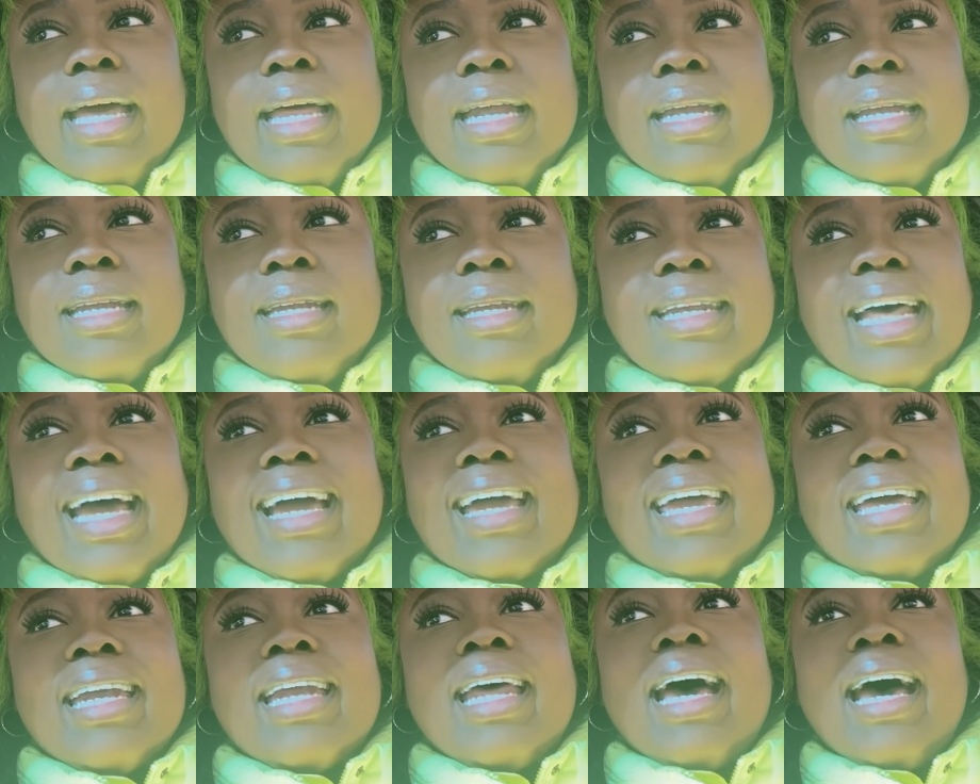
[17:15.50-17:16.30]
that
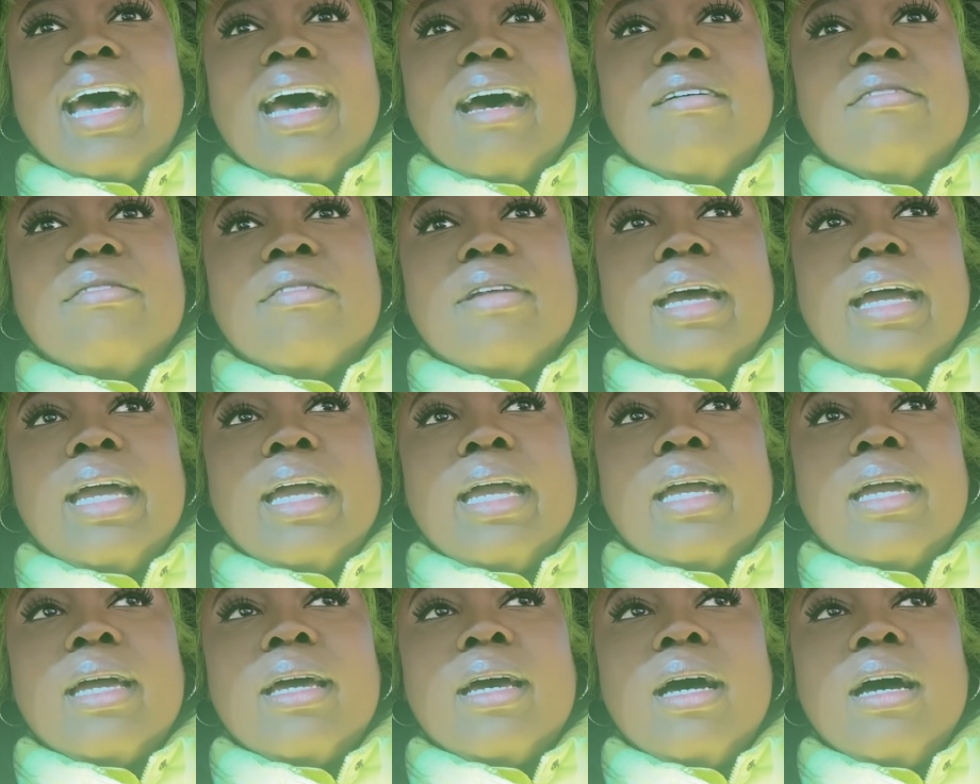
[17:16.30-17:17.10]
can have
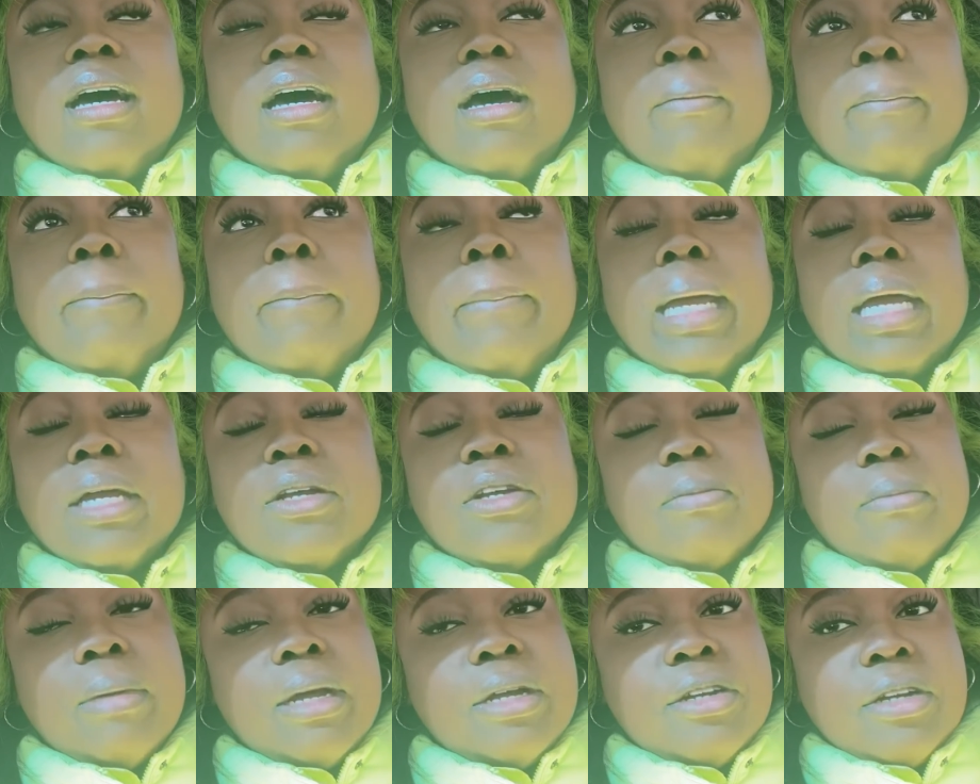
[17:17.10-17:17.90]
like a
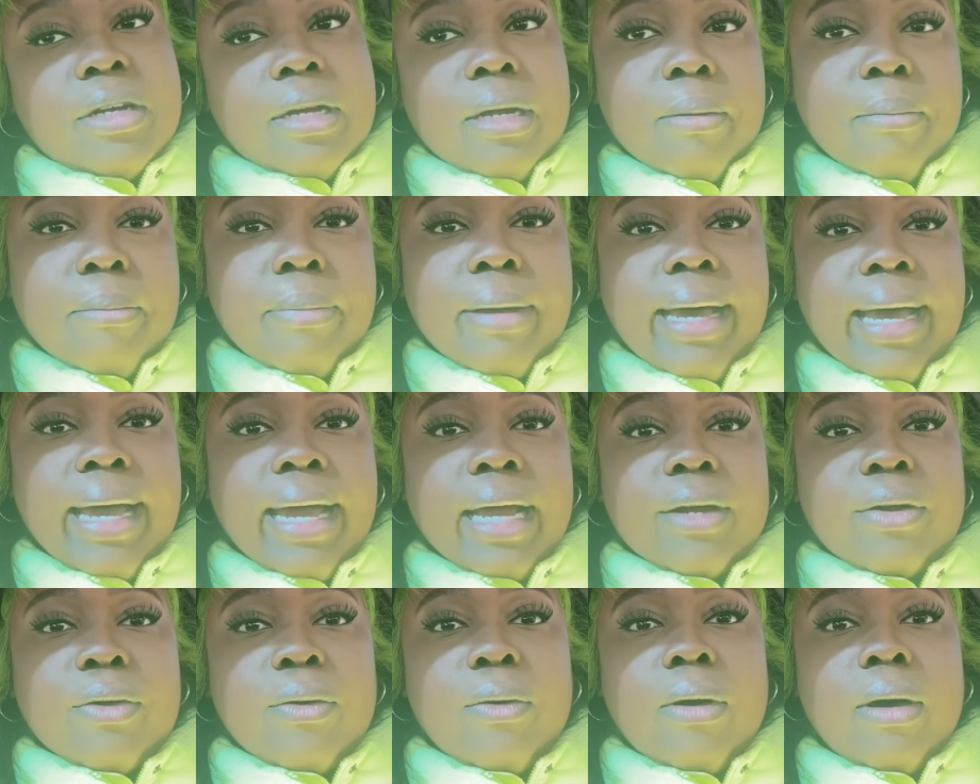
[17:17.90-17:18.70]
major
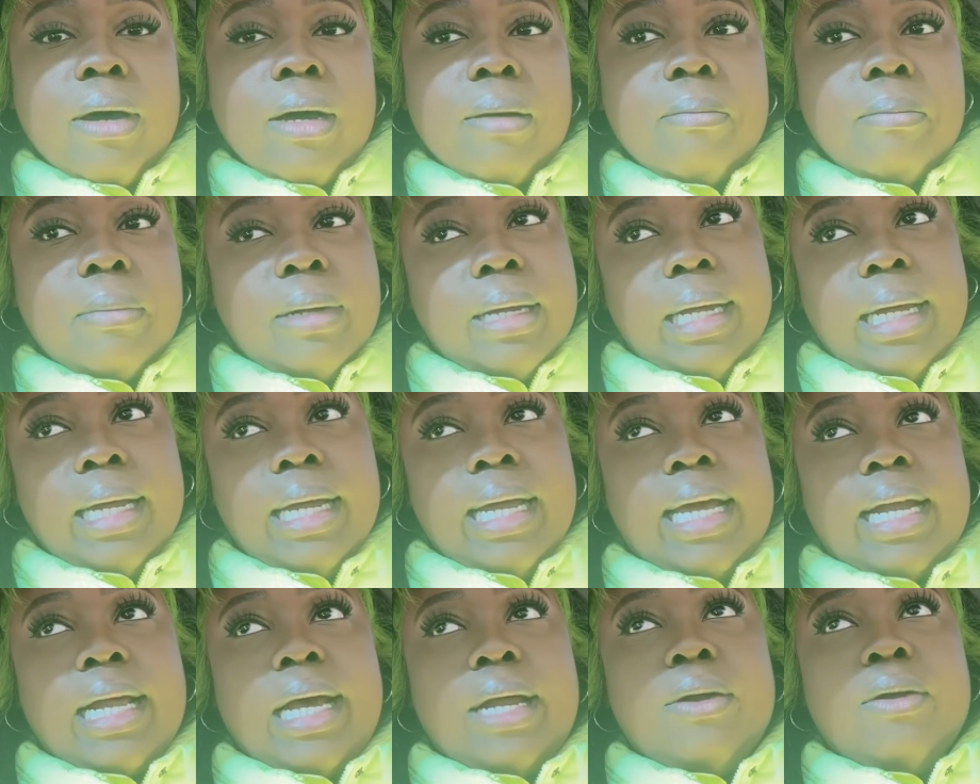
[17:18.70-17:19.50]
impact on me,
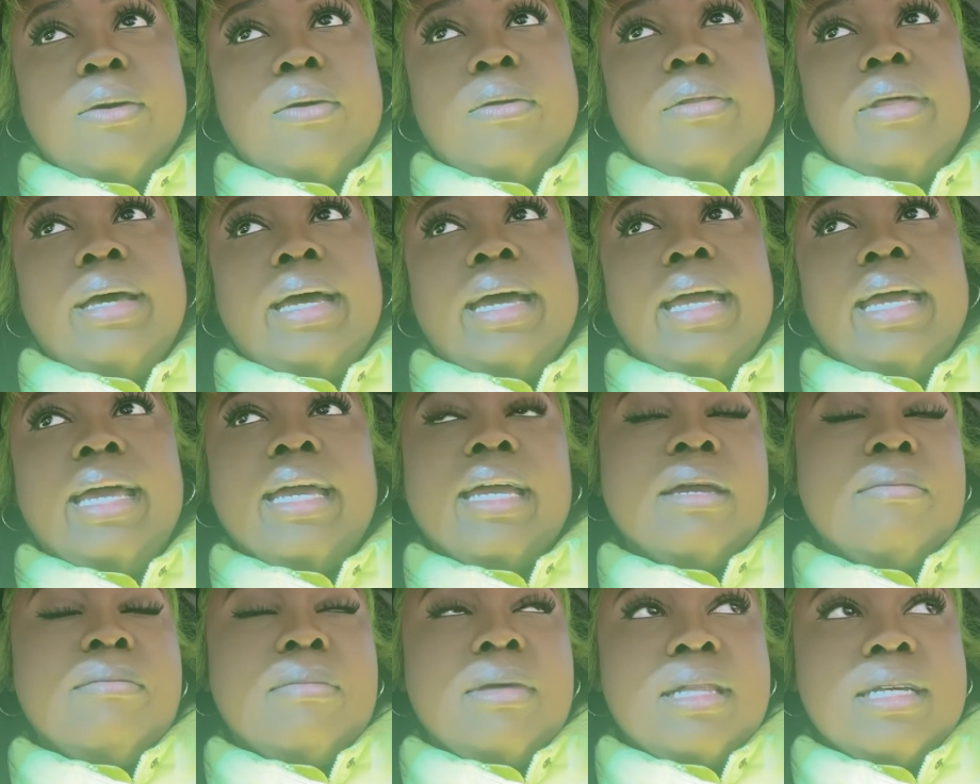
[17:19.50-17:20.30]
and I know that it
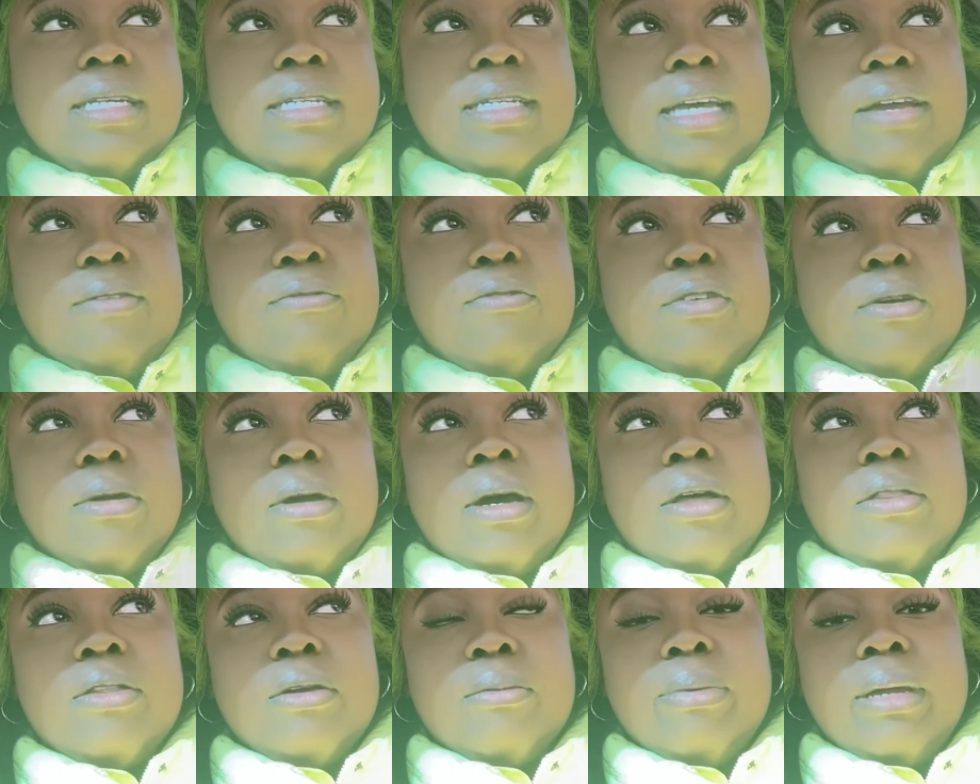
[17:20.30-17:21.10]
can be the same for
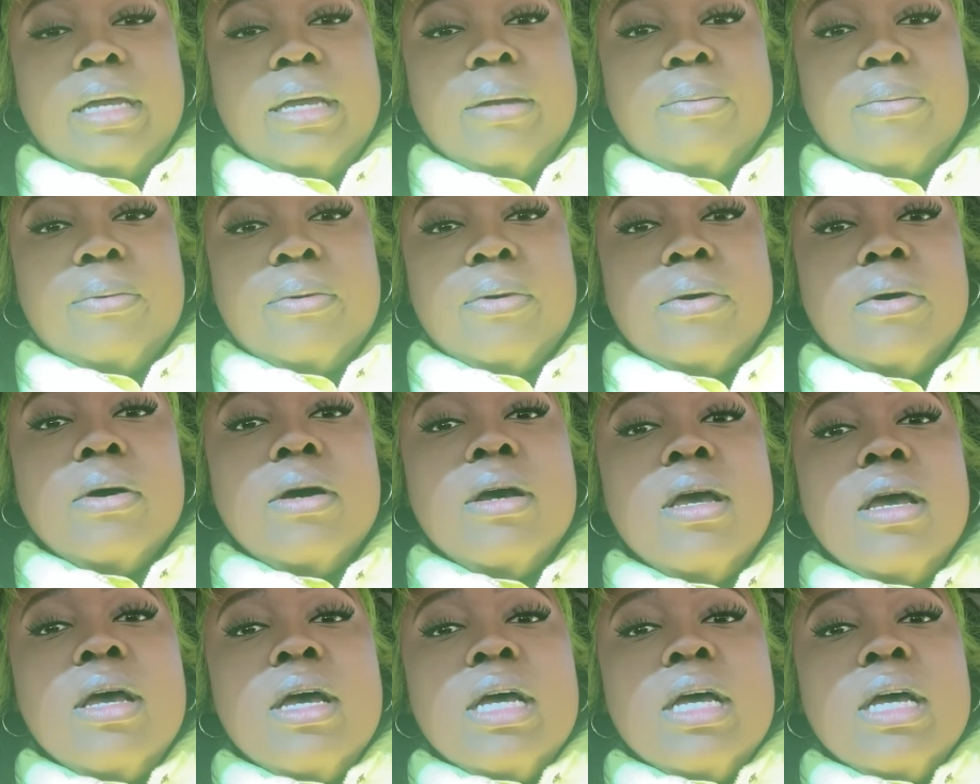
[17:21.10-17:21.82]
other people.